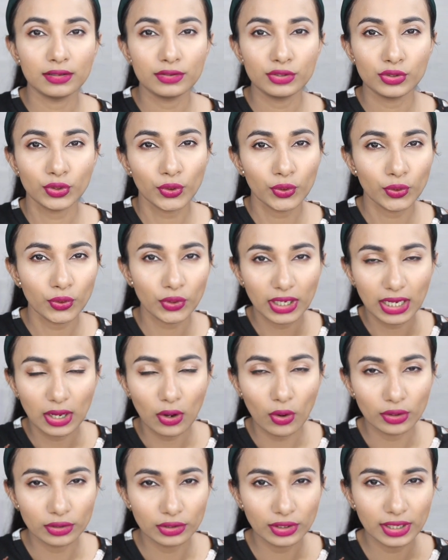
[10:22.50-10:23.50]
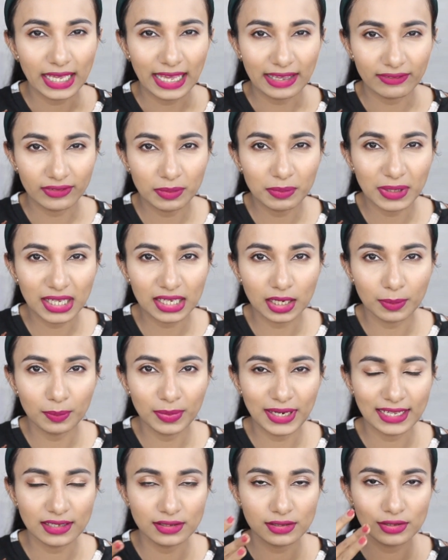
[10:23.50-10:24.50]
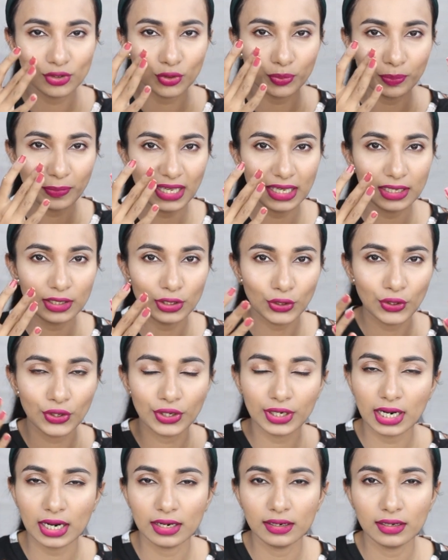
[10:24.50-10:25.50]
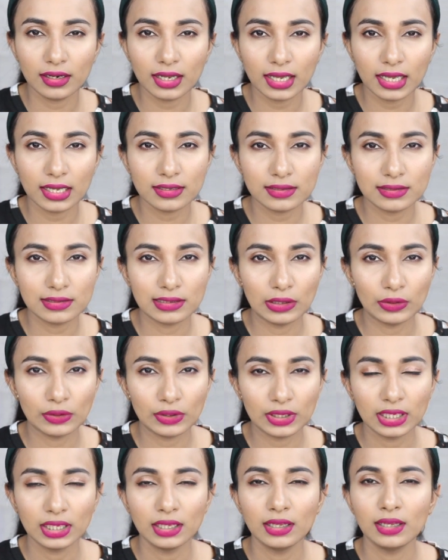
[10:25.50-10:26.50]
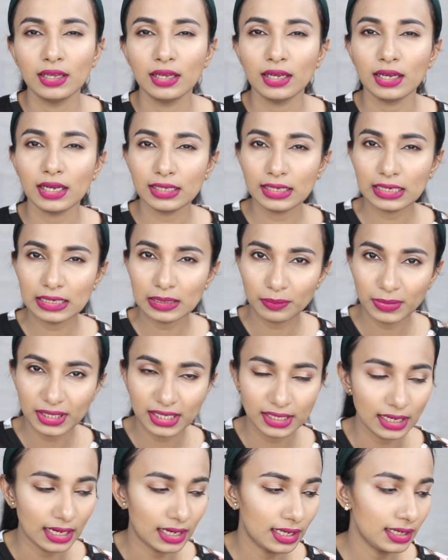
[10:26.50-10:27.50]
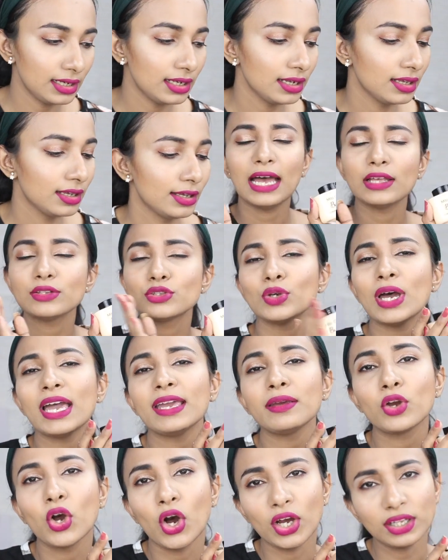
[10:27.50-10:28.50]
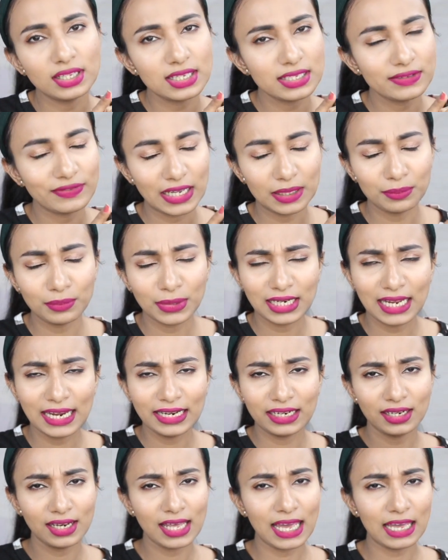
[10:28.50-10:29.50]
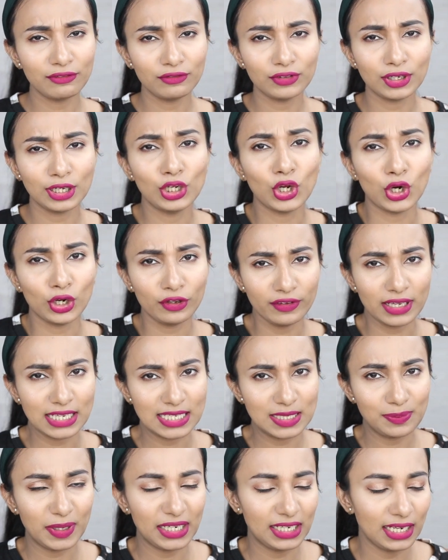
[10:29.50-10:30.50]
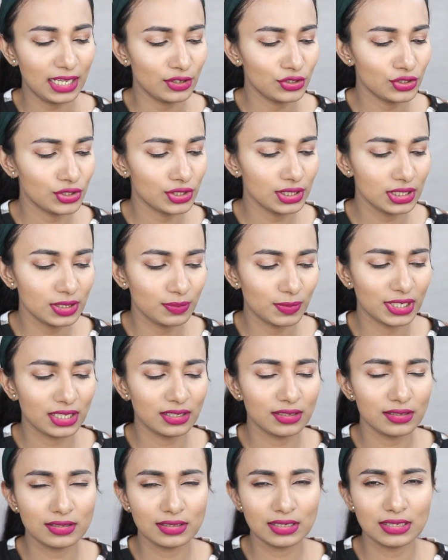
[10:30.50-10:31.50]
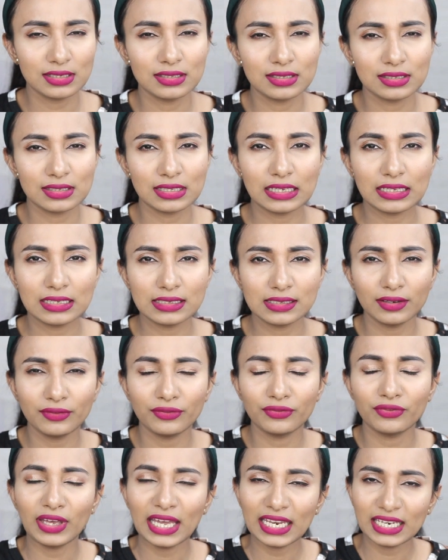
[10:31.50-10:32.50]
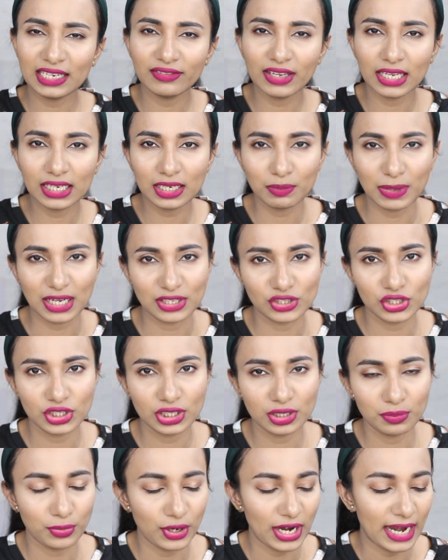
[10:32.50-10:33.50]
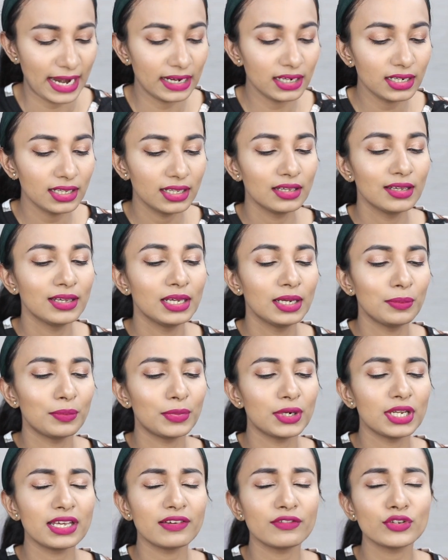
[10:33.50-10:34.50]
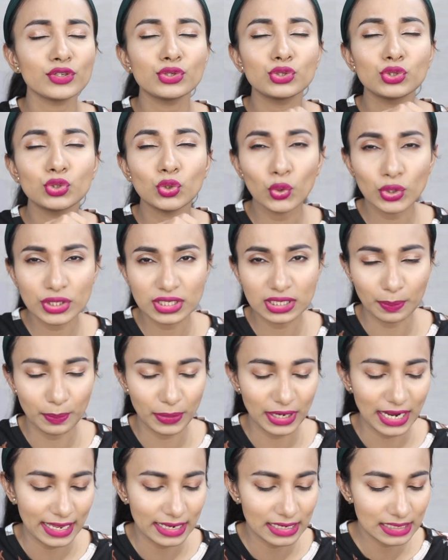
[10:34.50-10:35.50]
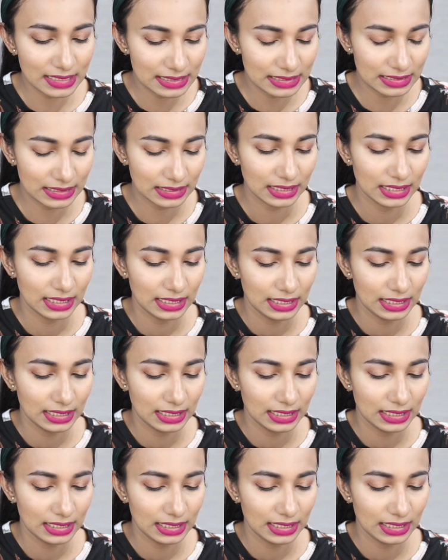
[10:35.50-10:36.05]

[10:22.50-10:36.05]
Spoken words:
So although heavy makeup tends to make your under eyes look a little bit dull, so I got this one, but I didn't have a lot of expectations because this is a very budgeted brand. But I was so surprised